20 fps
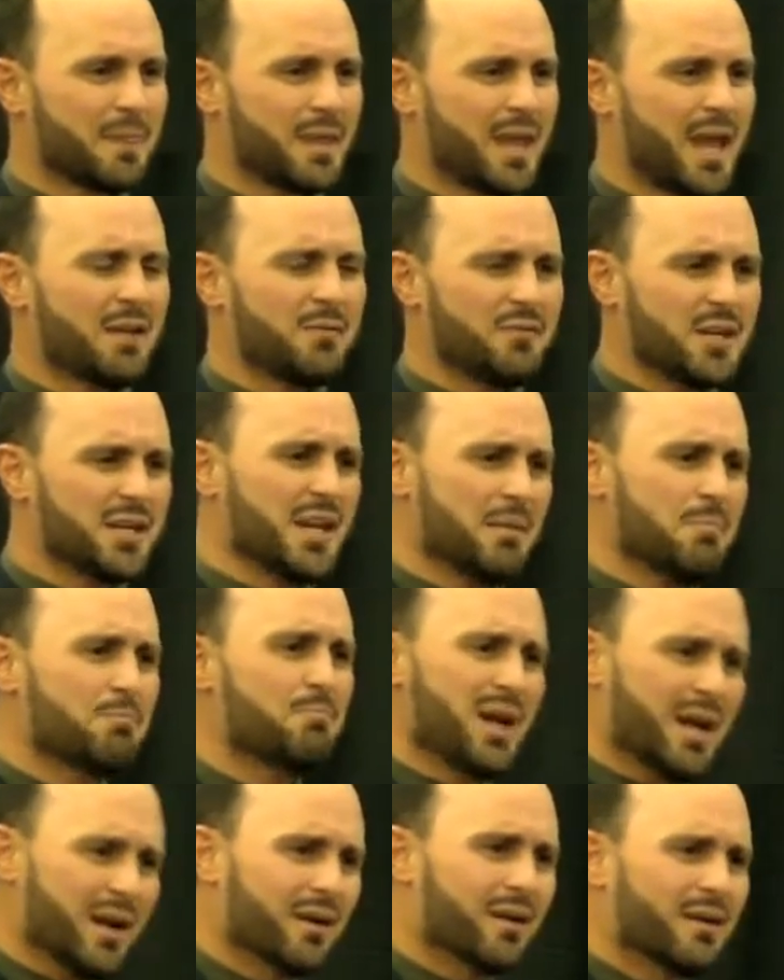And if you get
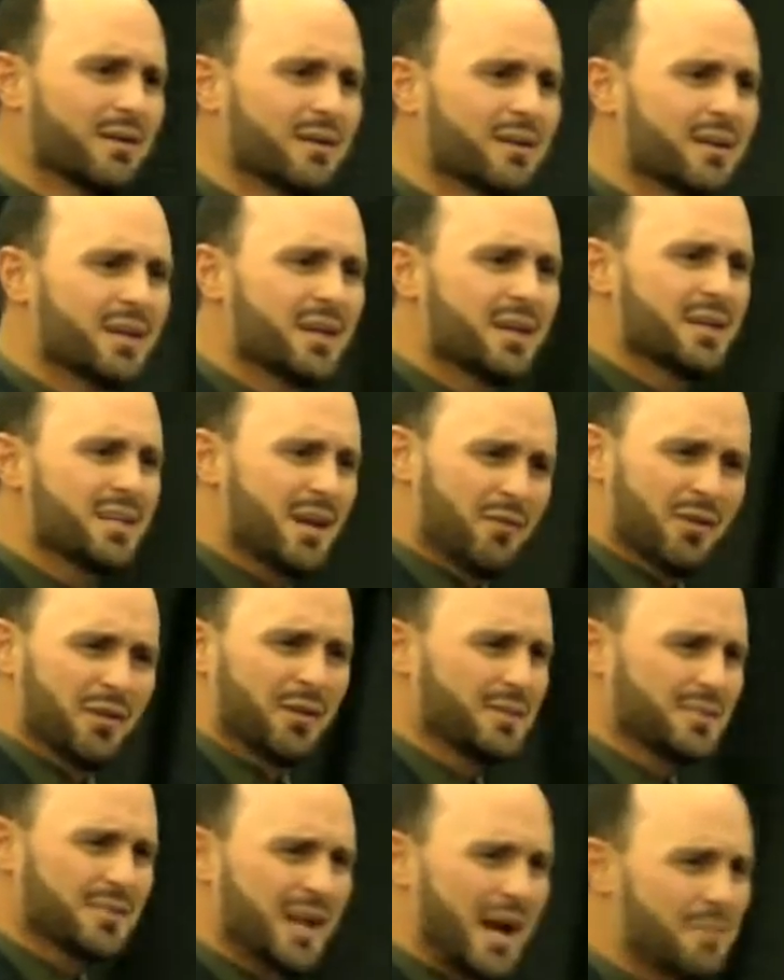bitter, you ever
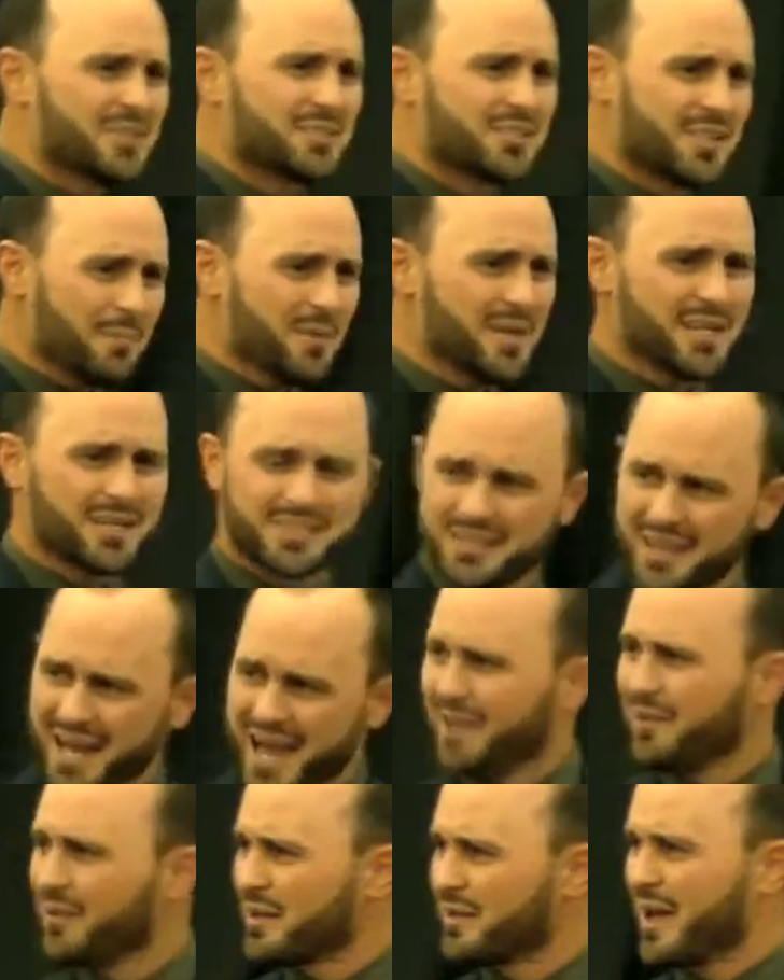looked at, I mean, some of you
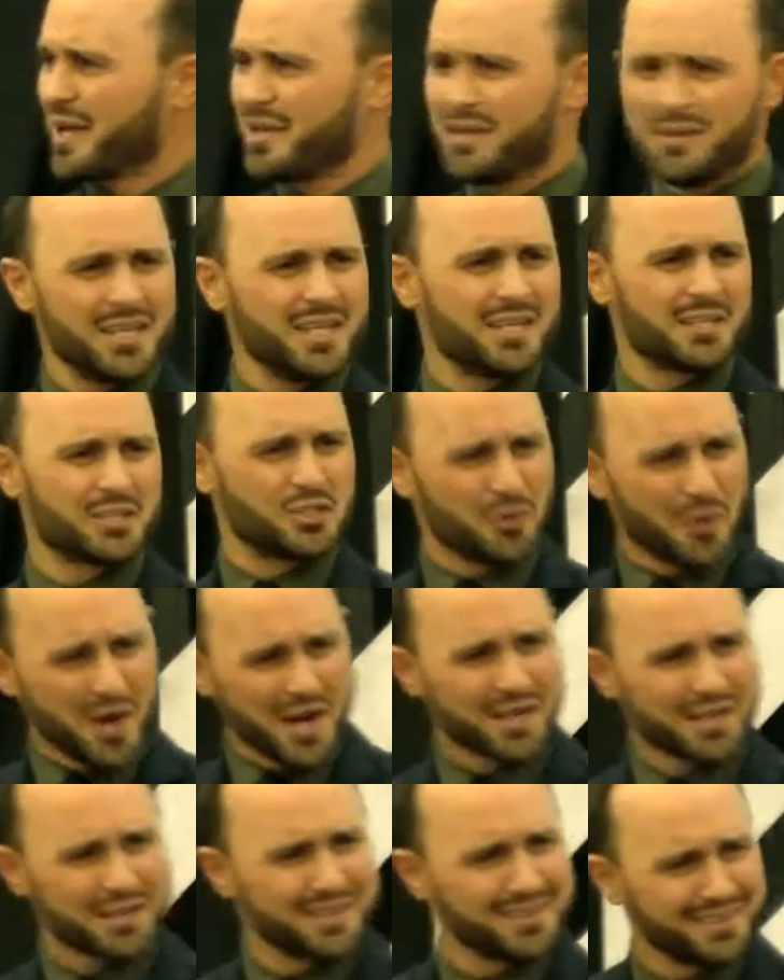tonight look like you need a
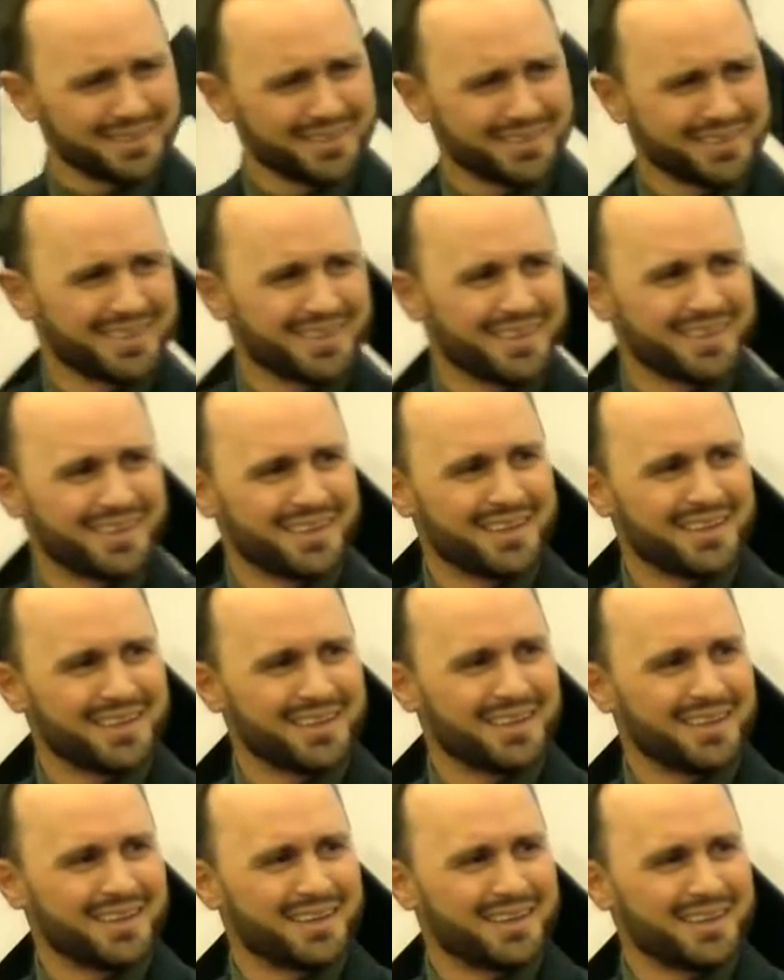drink.
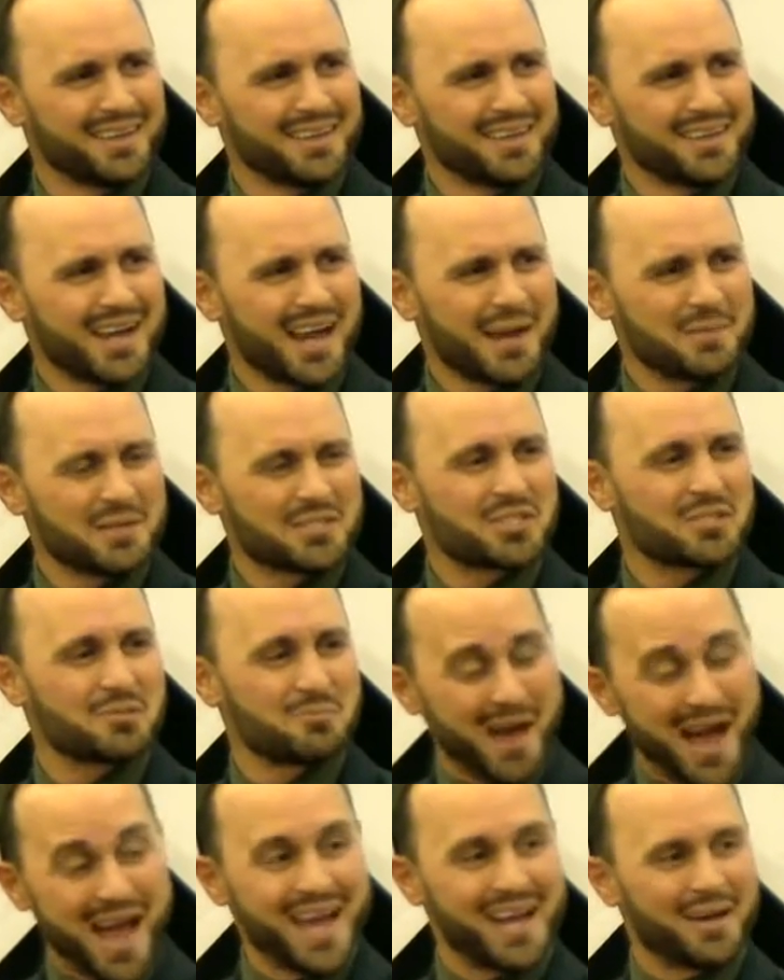I mean,
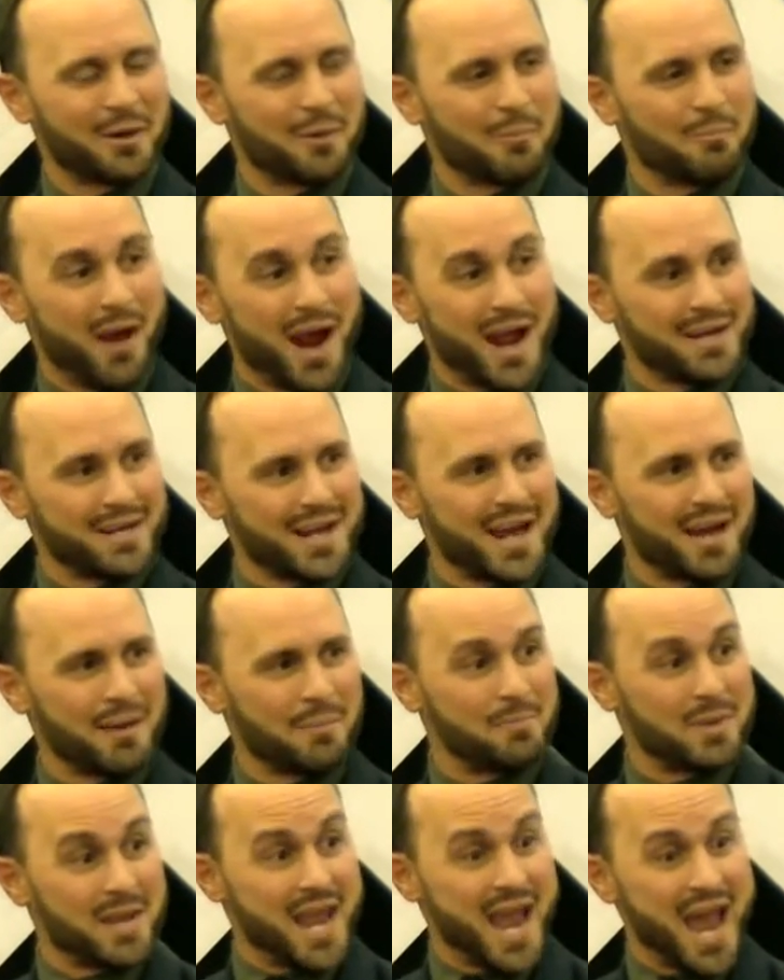smile, brighten
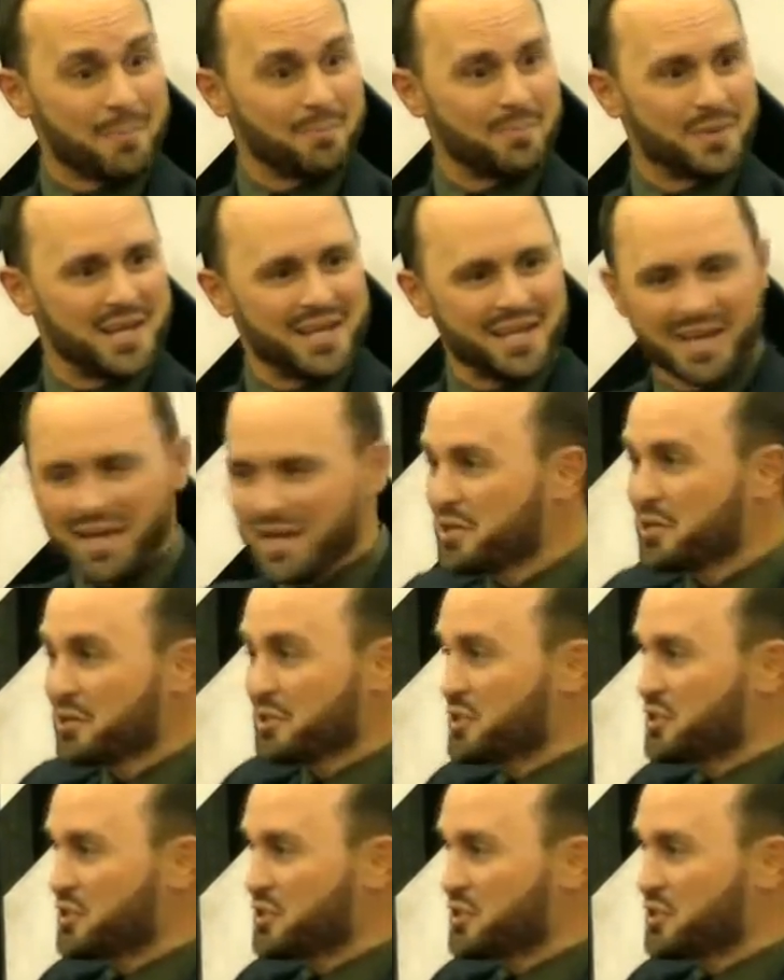up, be happy. You're